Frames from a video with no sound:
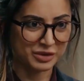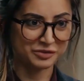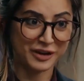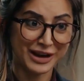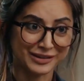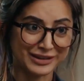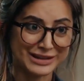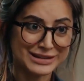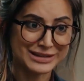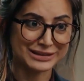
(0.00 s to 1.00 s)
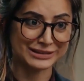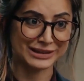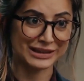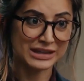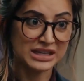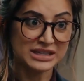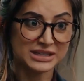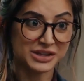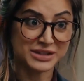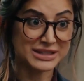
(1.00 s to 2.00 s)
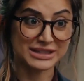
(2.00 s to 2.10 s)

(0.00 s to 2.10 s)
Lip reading: Noah asks the secretary what will be the